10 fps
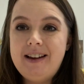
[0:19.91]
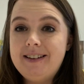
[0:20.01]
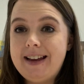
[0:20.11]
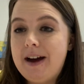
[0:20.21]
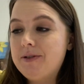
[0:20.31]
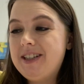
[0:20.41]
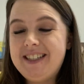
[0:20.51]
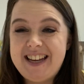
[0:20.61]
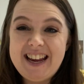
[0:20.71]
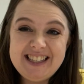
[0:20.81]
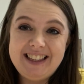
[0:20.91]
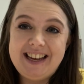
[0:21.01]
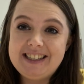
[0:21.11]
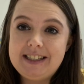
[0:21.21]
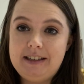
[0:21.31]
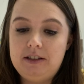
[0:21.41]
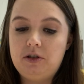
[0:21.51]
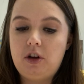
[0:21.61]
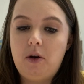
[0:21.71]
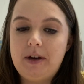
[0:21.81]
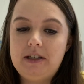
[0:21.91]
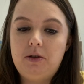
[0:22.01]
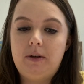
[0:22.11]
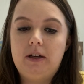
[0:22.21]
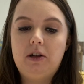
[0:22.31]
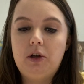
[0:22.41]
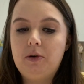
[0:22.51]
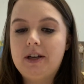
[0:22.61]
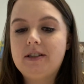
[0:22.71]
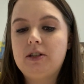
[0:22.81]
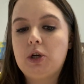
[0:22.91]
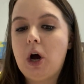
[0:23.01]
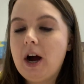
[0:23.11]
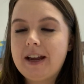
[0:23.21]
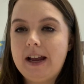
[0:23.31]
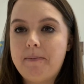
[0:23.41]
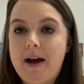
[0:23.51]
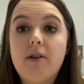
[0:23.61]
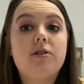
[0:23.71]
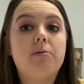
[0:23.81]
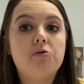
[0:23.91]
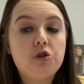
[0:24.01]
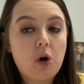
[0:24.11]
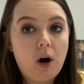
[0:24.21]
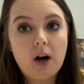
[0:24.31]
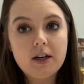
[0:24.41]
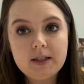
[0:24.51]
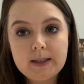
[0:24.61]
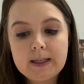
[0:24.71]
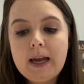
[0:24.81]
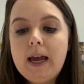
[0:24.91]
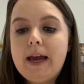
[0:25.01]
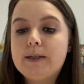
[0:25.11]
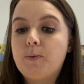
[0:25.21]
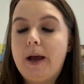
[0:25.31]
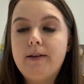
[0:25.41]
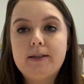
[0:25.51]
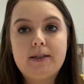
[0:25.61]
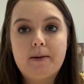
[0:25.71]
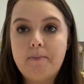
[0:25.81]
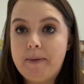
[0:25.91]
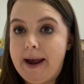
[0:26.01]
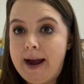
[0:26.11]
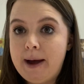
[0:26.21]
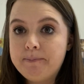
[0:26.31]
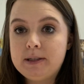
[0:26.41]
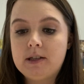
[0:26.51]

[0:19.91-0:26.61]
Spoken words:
Now, today's lesson is going to include us talking about some charts as well as some maps.